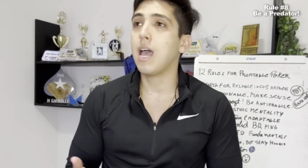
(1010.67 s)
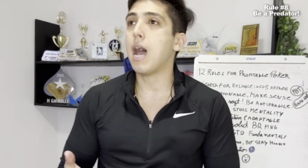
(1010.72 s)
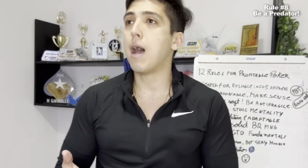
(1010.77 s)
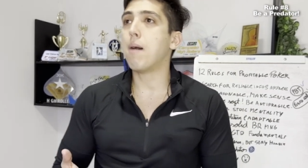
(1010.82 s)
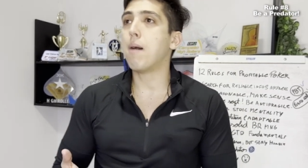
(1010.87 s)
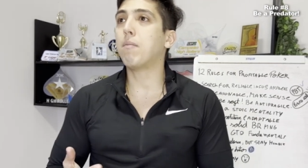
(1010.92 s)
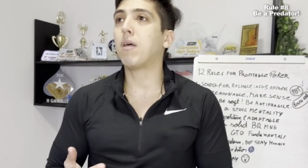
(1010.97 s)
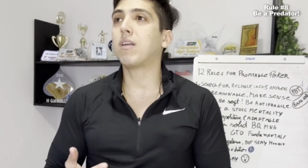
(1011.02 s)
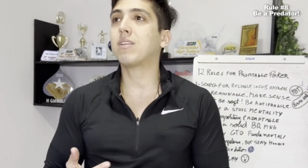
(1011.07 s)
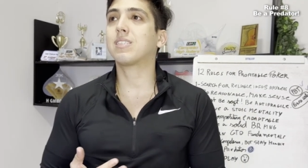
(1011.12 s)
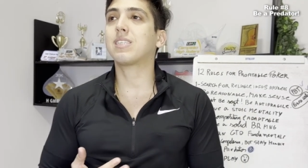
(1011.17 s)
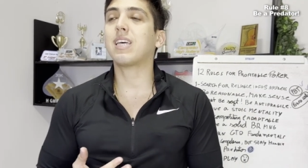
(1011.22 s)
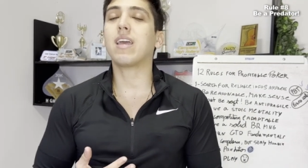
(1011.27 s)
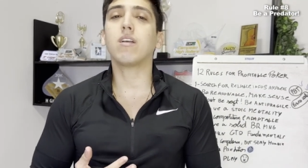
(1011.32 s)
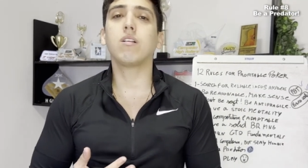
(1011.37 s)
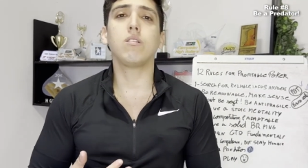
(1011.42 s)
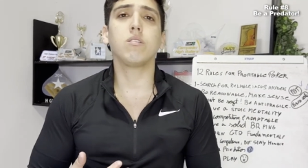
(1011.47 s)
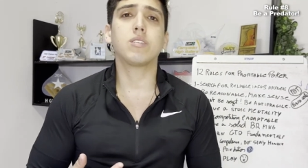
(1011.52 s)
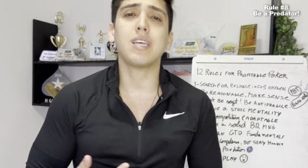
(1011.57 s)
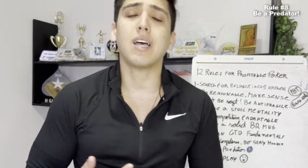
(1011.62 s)
I'm not
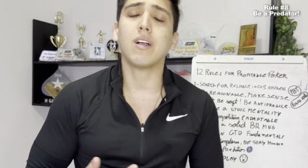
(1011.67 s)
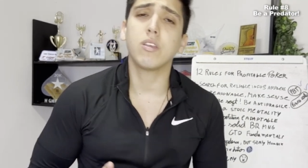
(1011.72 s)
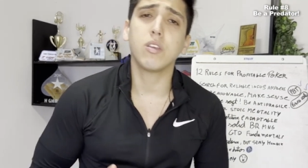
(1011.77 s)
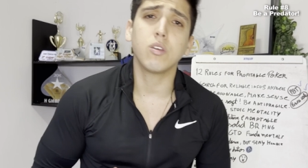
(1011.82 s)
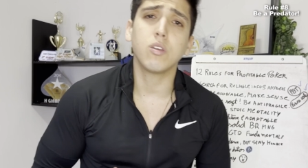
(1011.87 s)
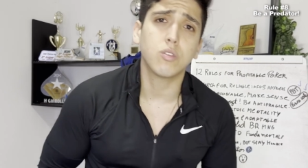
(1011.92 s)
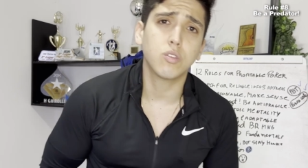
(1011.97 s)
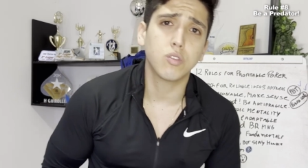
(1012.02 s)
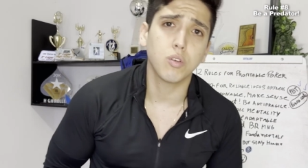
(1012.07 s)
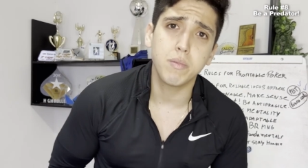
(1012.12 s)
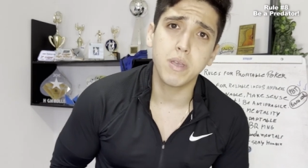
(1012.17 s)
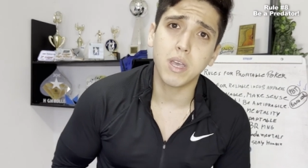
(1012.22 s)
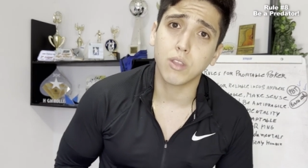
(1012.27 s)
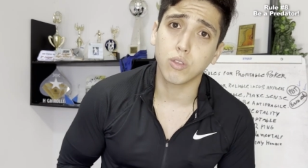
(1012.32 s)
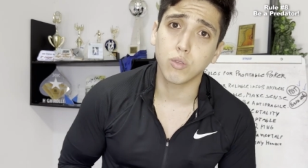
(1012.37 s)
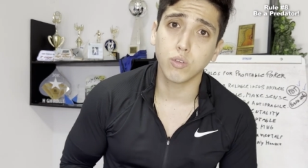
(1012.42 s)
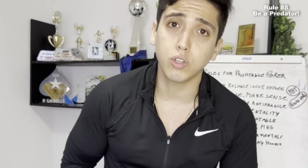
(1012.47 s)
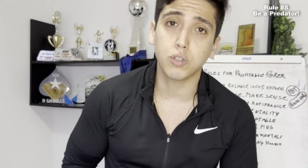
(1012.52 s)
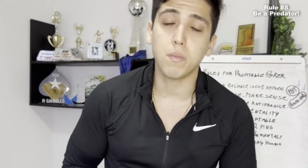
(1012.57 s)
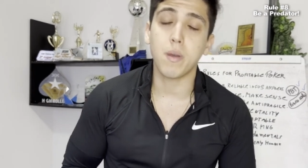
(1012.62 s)
saying, telling you to be a
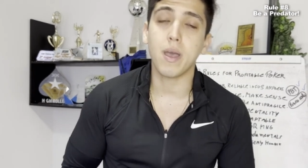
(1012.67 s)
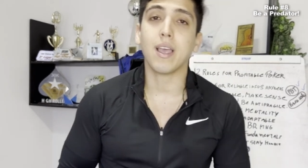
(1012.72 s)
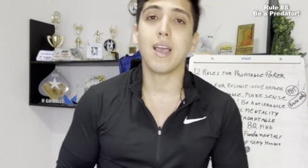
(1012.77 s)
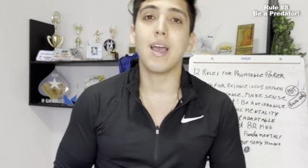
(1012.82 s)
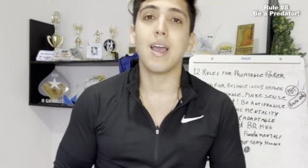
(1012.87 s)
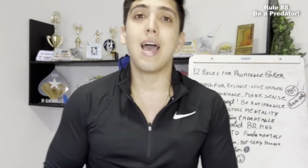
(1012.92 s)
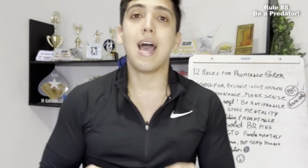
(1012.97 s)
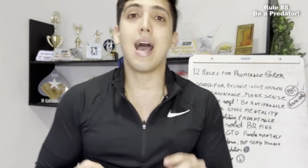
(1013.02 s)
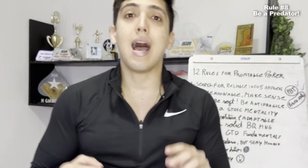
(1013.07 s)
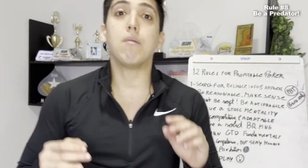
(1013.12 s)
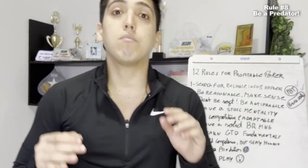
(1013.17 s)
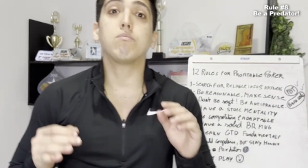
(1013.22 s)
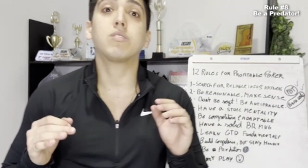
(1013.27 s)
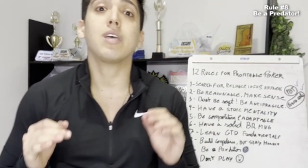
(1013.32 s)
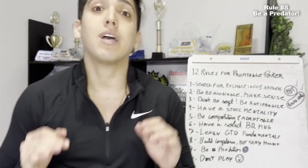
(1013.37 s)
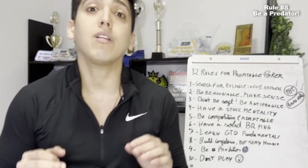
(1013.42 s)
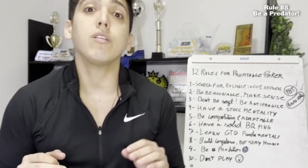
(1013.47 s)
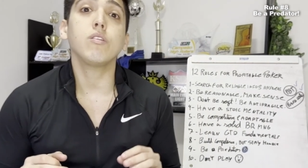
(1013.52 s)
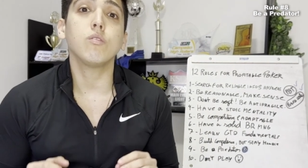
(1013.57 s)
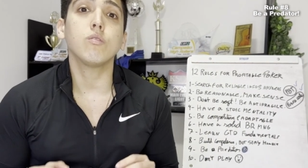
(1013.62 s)
douchebag. I'm
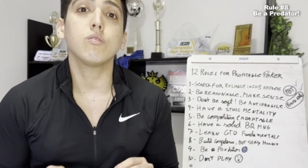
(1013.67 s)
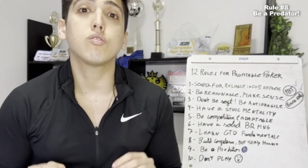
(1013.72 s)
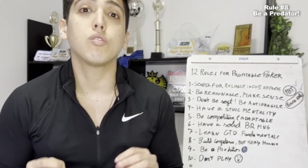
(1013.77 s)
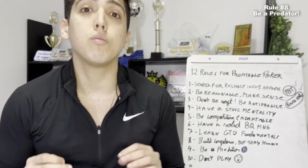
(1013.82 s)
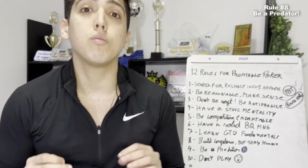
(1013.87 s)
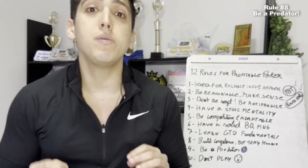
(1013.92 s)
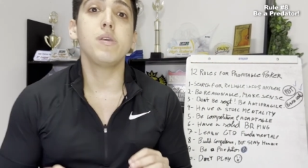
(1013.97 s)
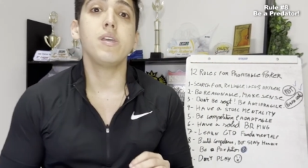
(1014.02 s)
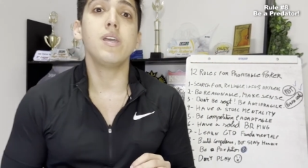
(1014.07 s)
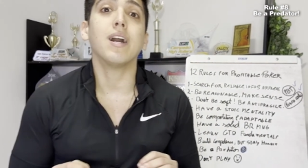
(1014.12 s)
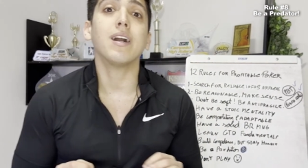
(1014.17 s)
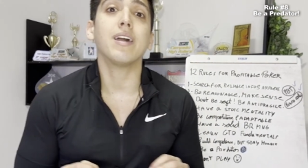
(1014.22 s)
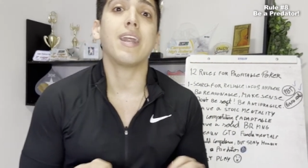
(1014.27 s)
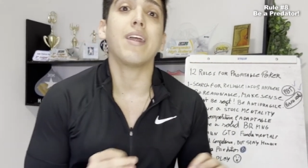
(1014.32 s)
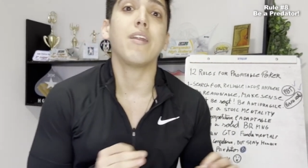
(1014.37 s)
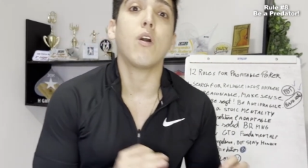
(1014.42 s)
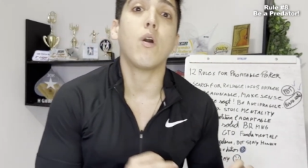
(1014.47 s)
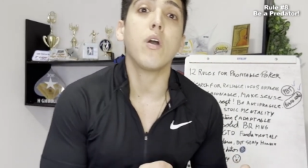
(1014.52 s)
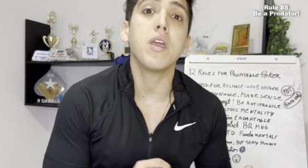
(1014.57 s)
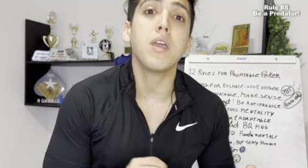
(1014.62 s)
telling you to be an
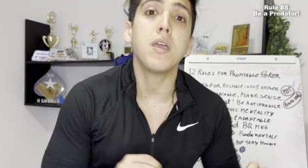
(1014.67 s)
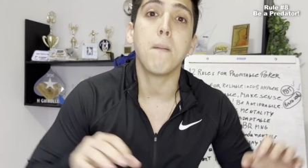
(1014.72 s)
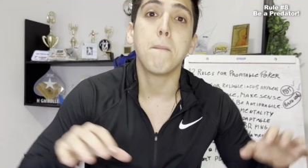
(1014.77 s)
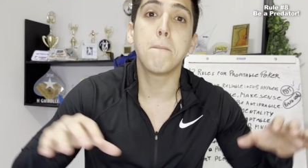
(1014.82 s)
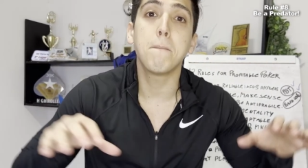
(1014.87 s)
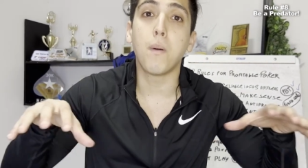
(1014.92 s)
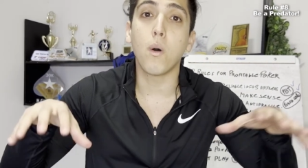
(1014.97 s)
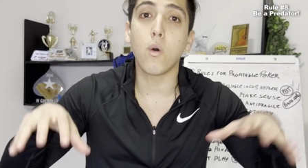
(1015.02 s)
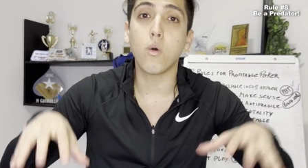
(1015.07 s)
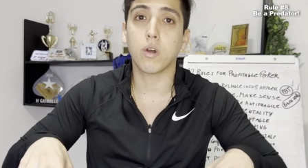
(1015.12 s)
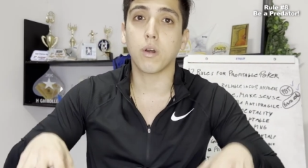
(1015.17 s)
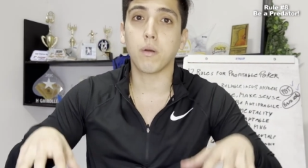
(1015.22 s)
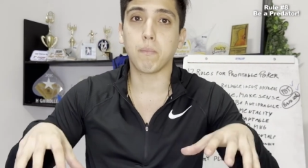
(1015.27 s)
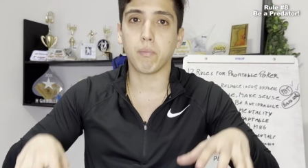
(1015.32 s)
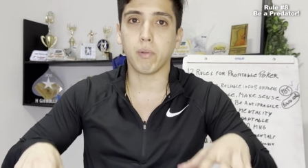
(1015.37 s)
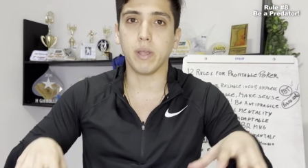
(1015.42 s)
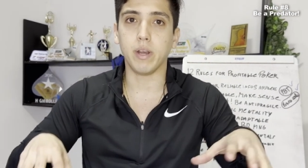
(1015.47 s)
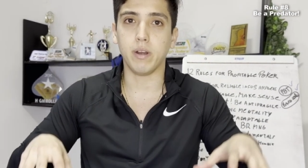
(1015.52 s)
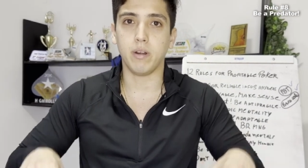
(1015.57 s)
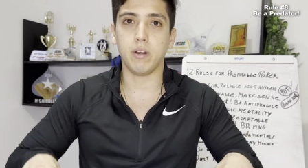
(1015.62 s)
annoying poker
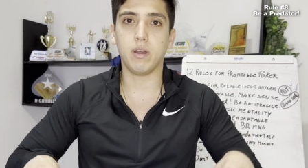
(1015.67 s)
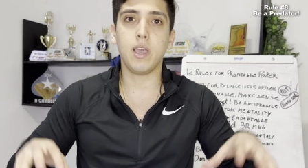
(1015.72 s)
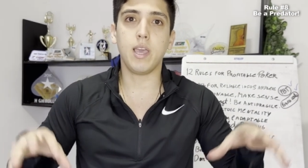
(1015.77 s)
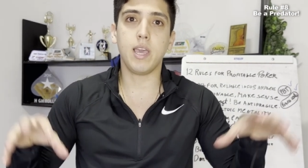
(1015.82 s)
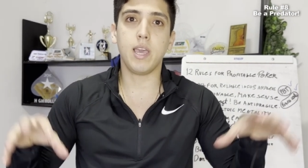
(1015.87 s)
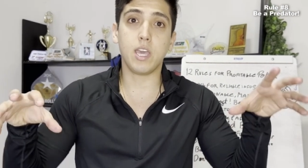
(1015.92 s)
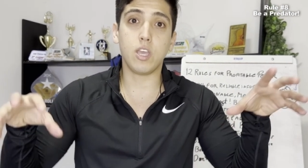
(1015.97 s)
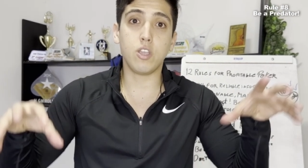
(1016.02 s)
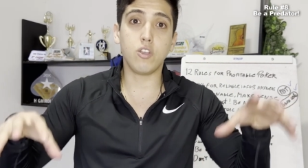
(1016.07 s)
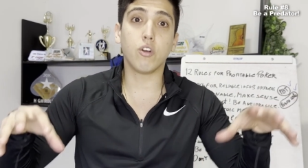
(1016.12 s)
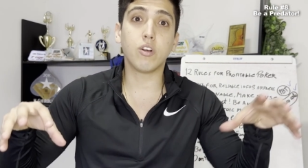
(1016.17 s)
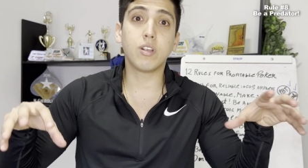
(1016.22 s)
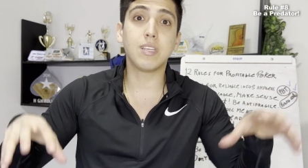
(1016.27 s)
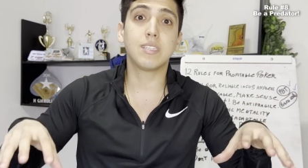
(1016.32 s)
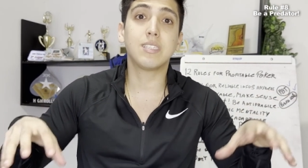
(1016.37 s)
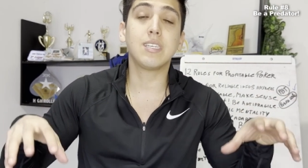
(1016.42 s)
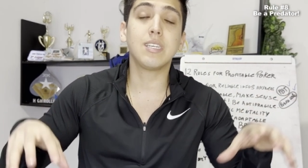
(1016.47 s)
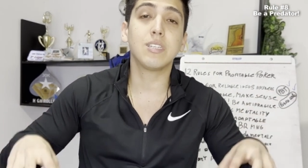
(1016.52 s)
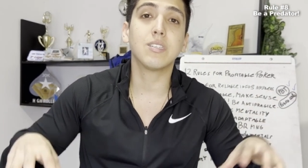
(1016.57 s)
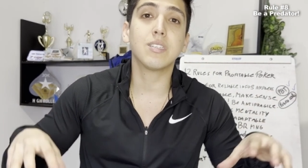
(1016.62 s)
player in your
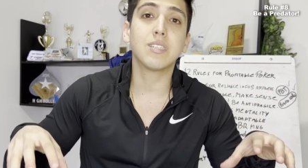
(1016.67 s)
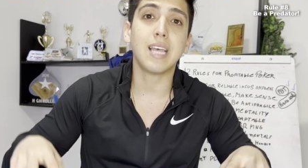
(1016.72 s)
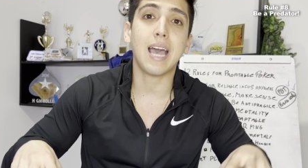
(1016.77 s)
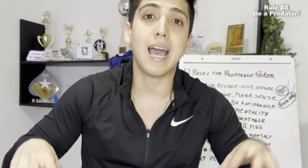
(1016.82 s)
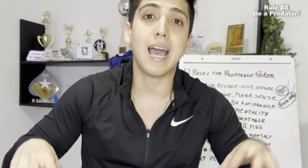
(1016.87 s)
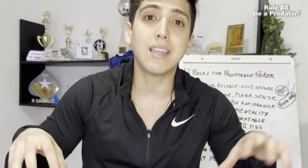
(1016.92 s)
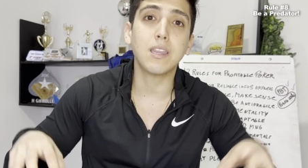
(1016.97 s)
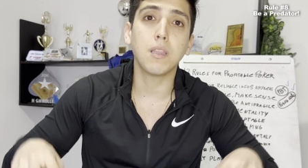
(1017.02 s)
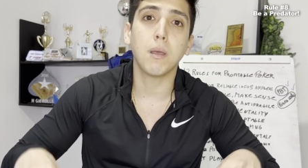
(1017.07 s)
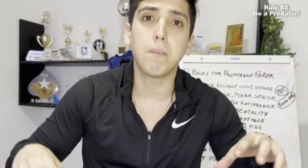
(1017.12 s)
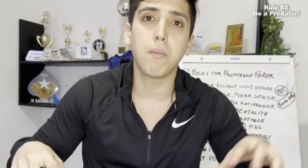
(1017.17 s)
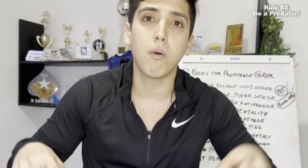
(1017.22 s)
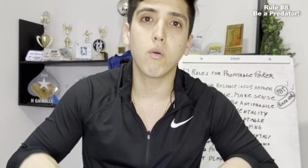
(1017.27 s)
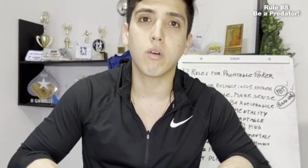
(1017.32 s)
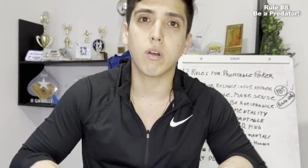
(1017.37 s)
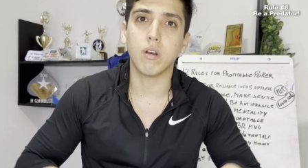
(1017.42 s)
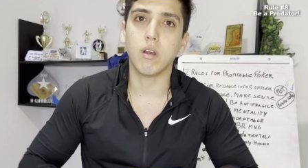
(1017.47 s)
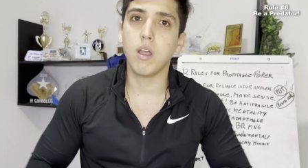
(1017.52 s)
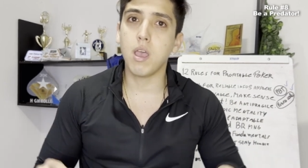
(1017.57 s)
decisions at the poker.